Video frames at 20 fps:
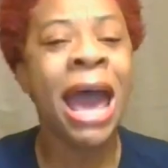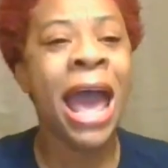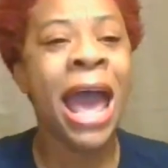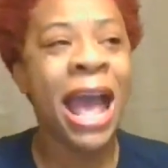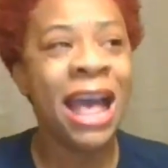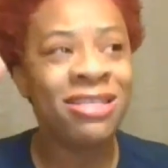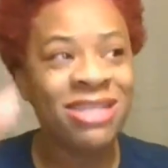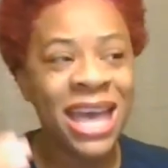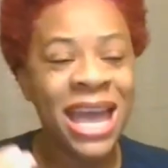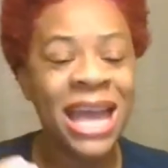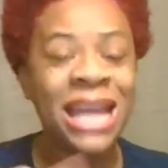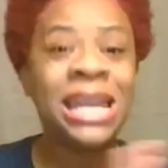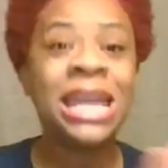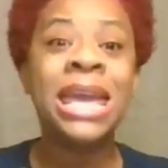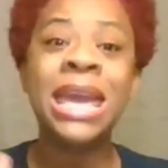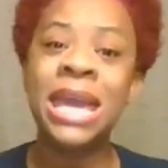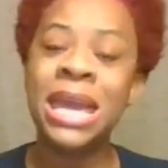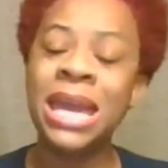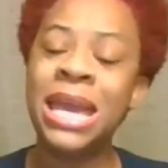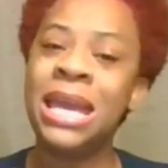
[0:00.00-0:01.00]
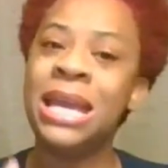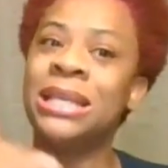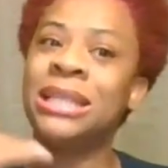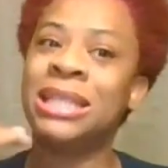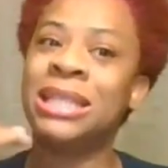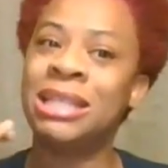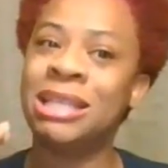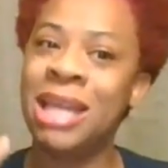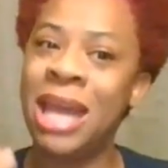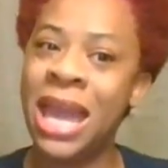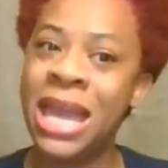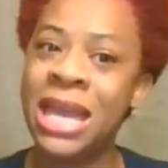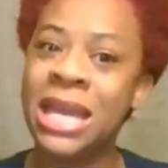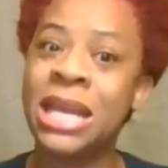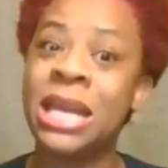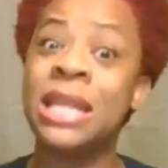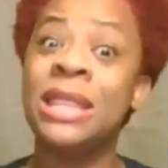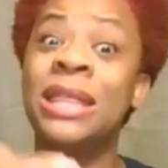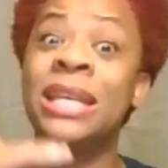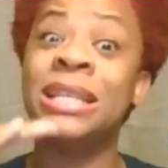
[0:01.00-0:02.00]
And then he is
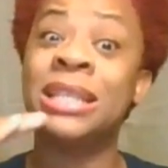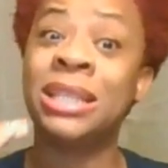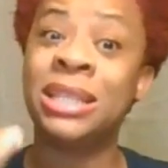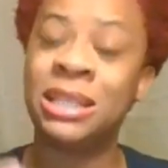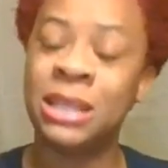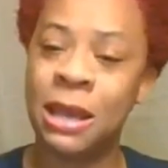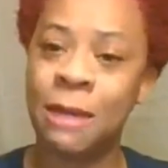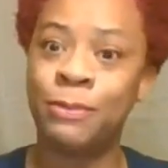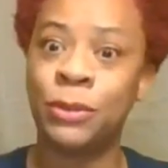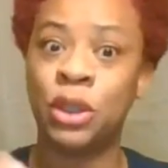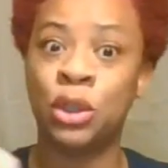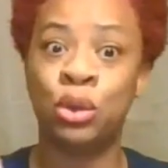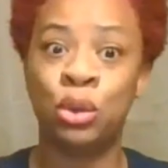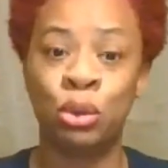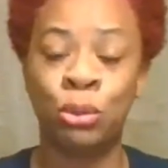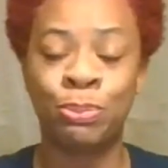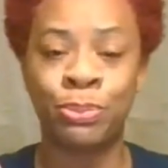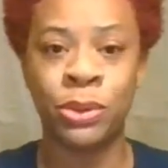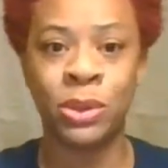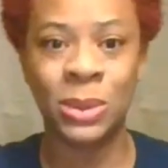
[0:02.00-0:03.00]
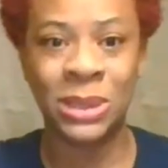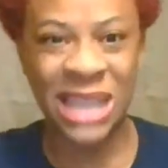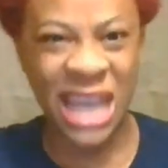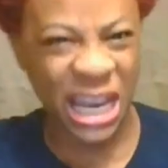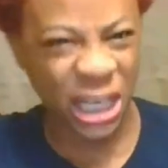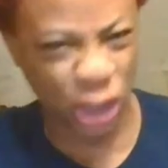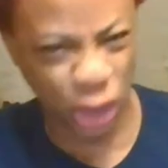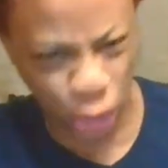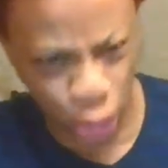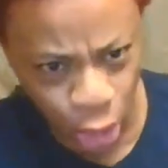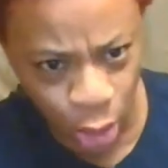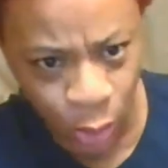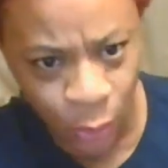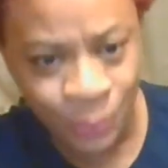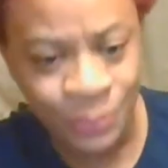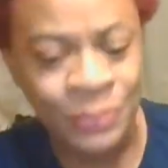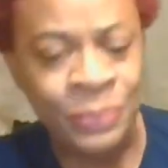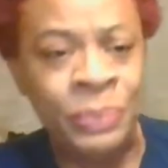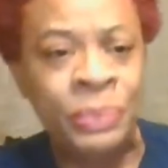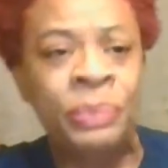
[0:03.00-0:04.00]
taking the steps to protect you.
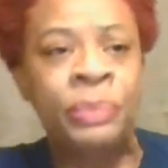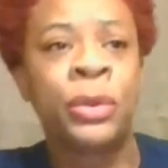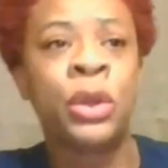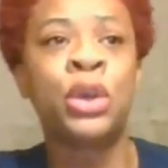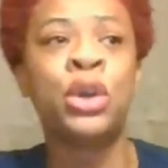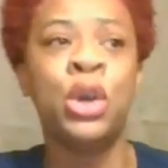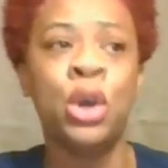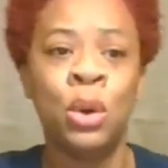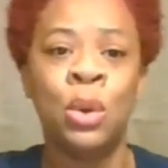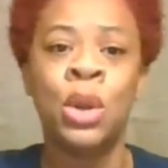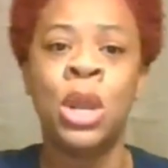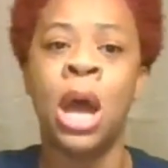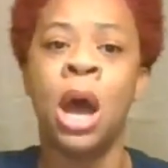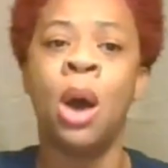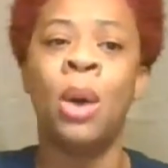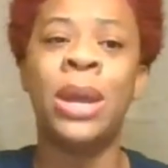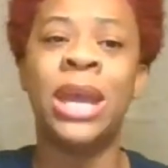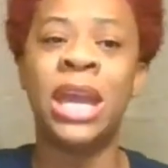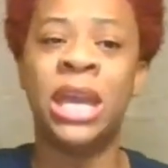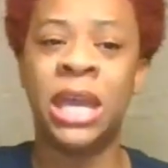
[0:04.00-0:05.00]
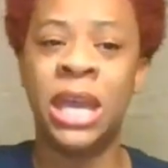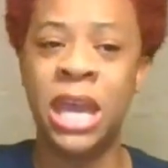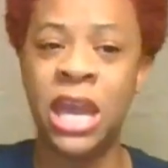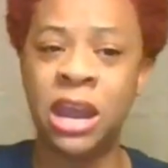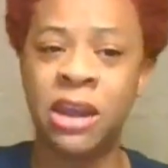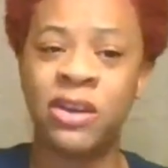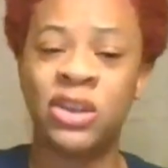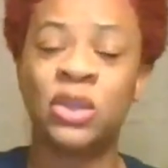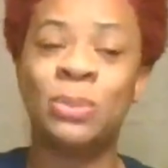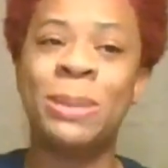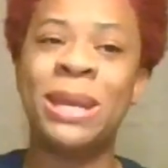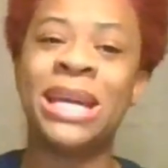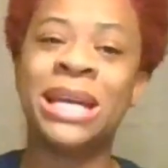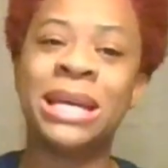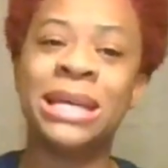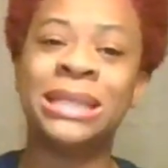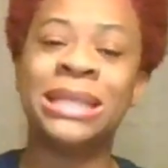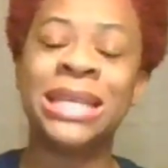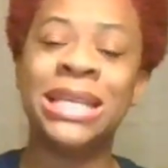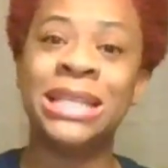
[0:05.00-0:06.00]
You know he cares
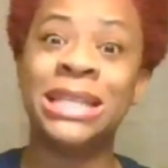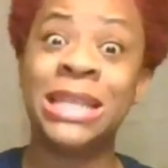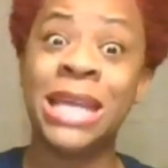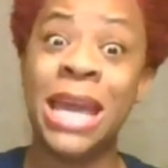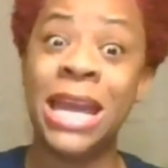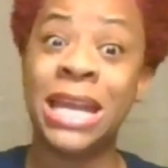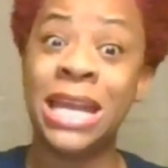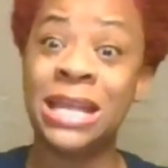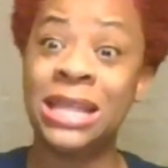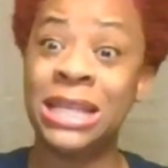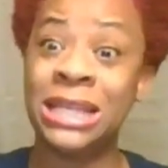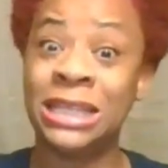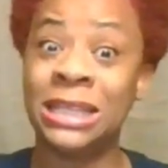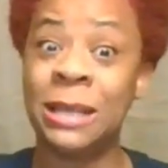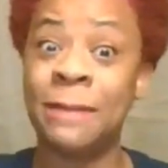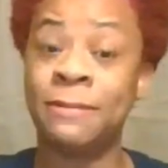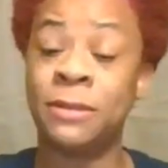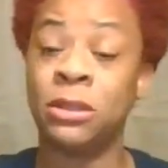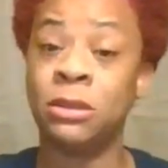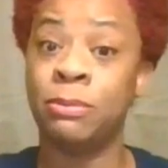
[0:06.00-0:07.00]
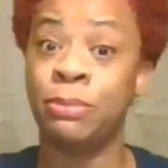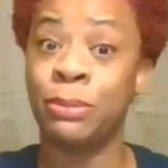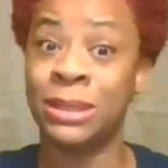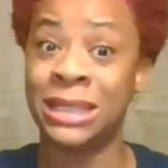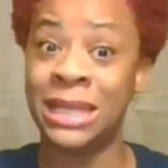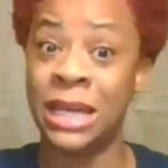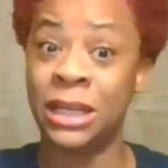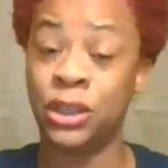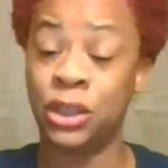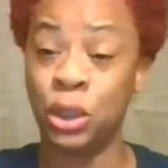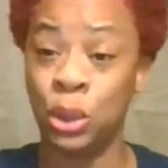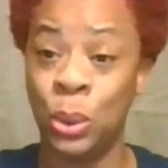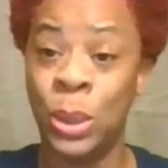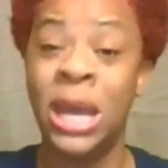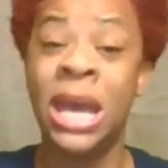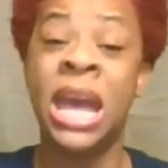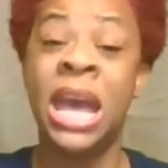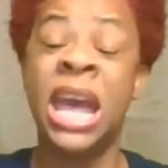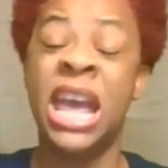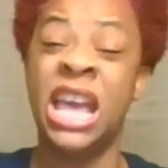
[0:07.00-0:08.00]
because he's taking the steps to protect you.
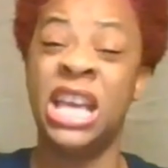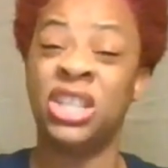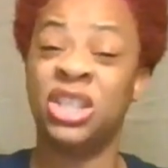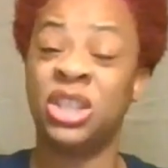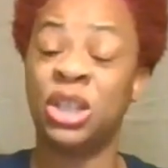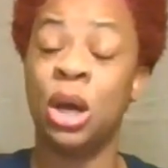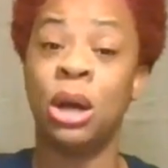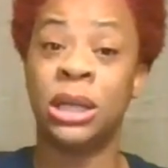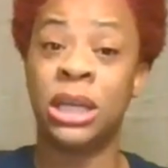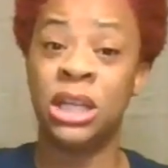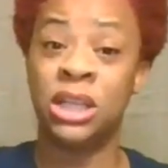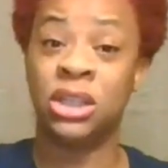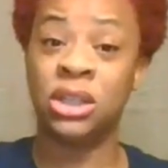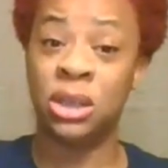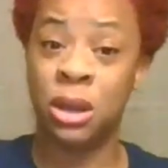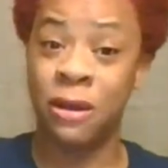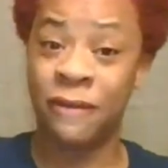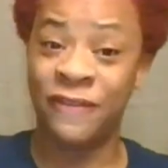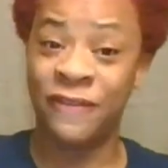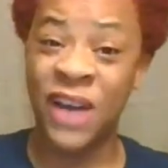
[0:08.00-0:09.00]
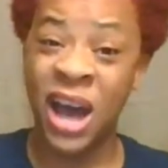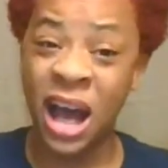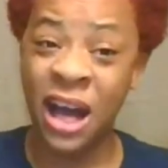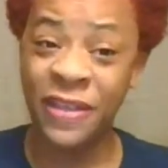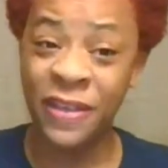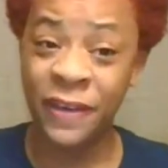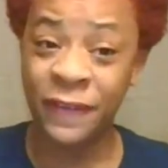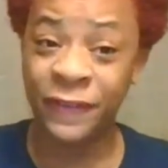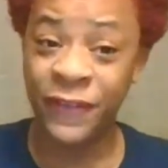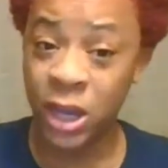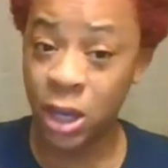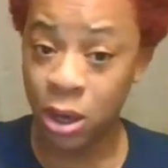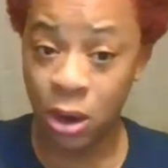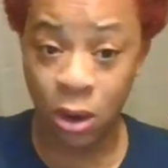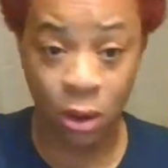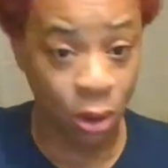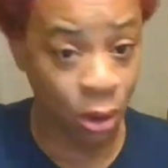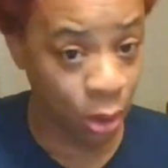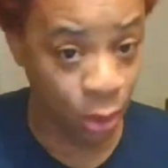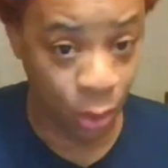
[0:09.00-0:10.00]
He's talking to your father figure
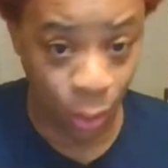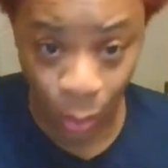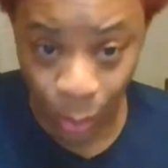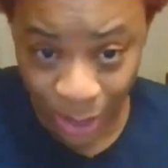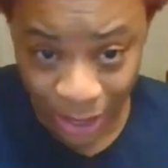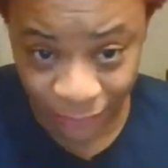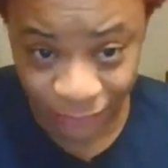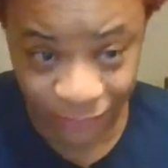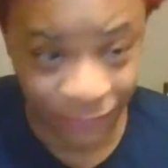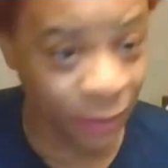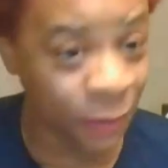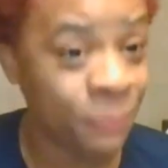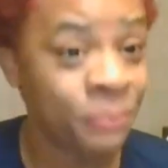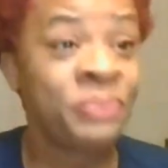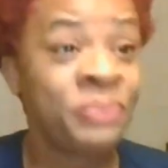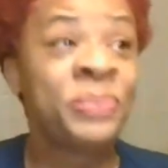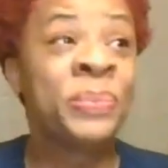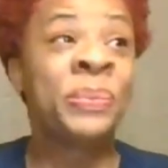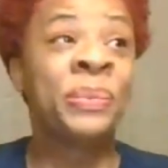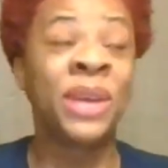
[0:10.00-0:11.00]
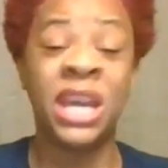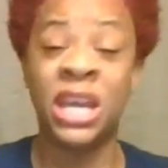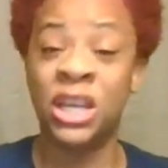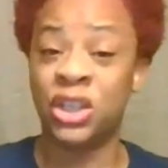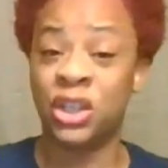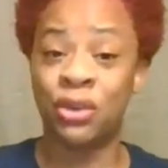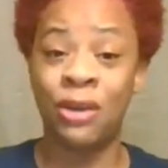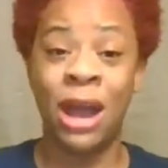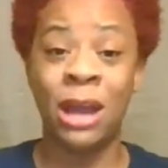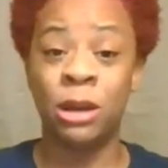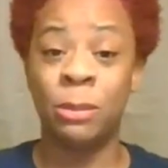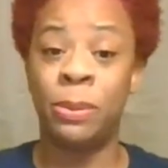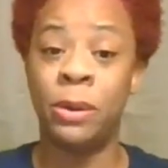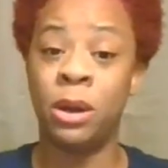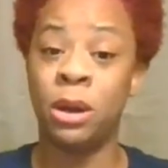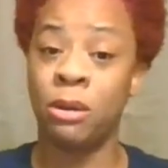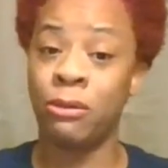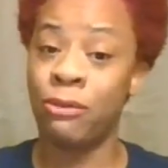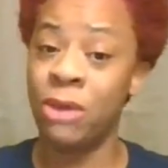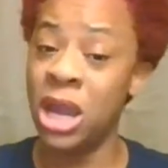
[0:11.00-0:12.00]
or whoever. He's trying to
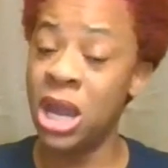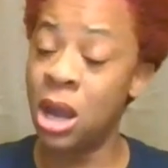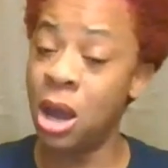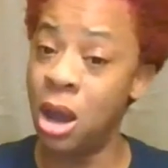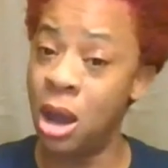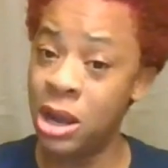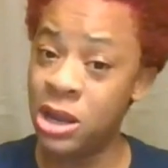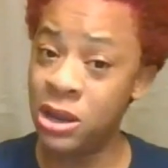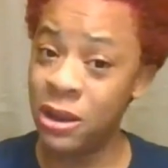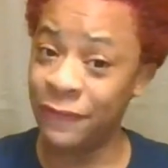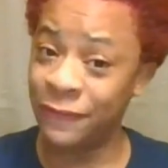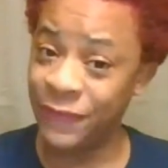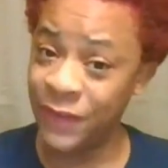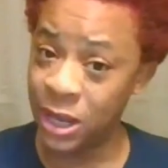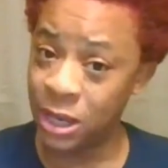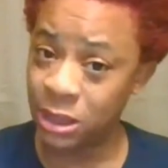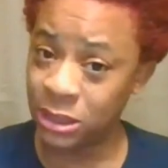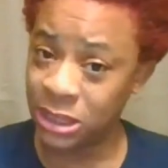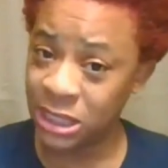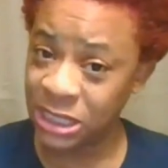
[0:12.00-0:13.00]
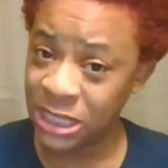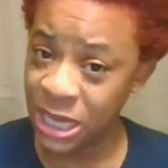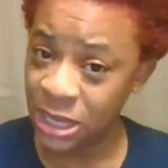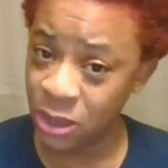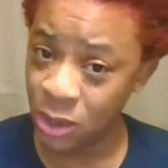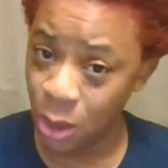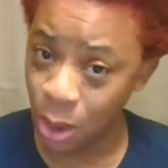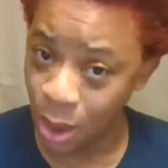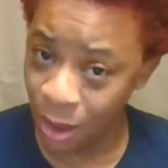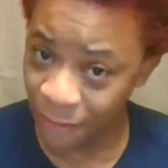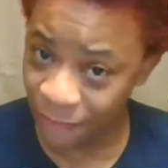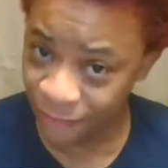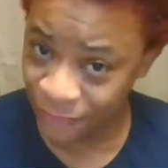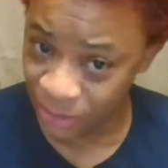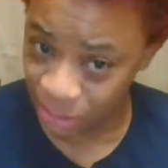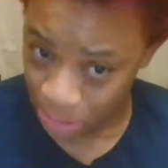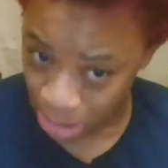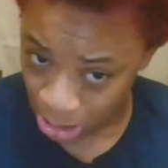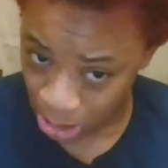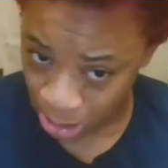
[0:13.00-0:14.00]
put a ring on your finger to take you off
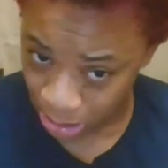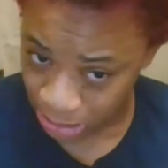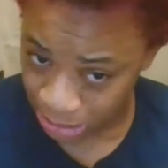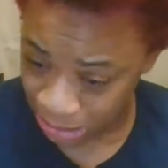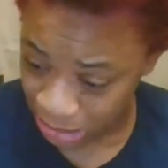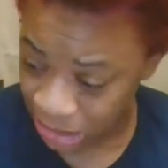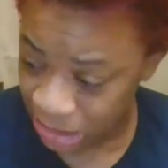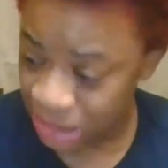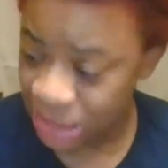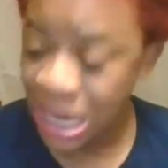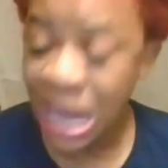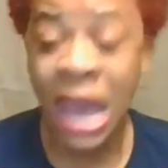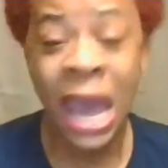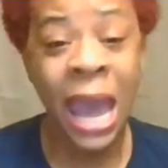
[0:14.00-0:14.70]
the market.